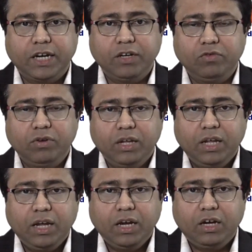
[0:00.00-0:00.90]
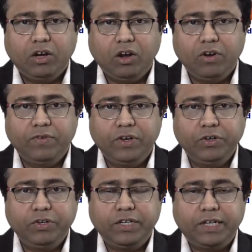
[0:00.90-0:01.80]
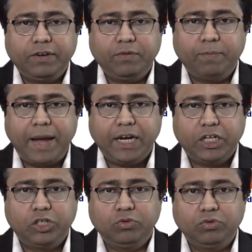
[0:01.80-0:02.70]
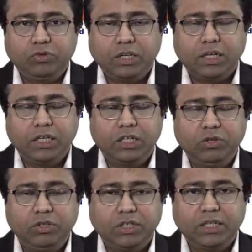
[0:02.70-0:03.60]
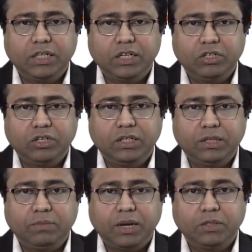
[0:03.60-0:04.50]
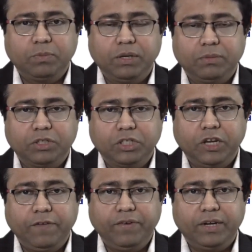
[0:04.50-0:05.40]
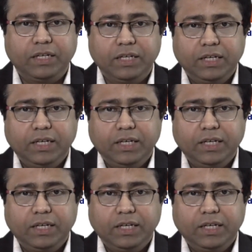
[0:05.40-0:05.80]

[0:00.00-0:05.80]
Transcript: try to convolute it back to the conclusion, then it actually sometimes becomes difficult